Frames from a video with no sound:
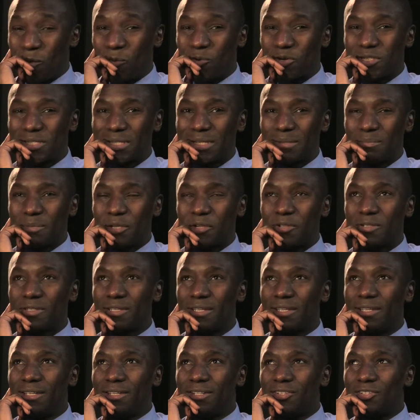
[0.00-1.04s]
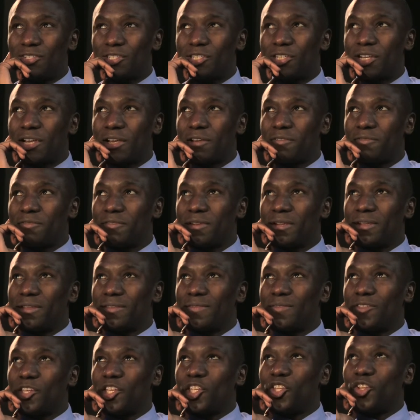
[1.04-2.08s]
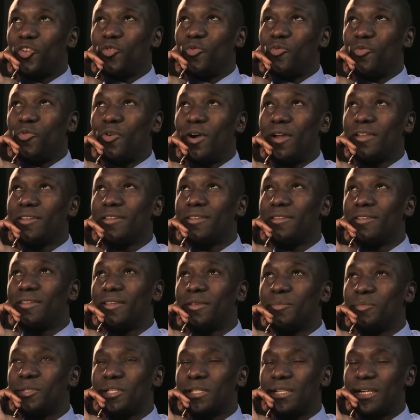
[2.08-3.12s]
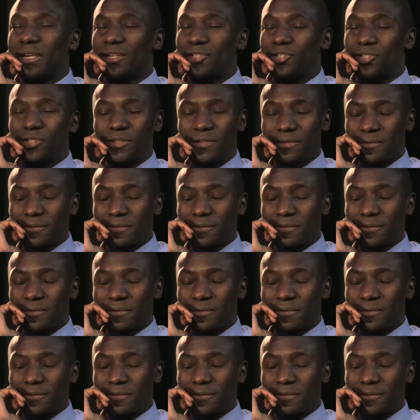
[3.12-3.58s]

what was it about Jeff that you wanted him to catch you?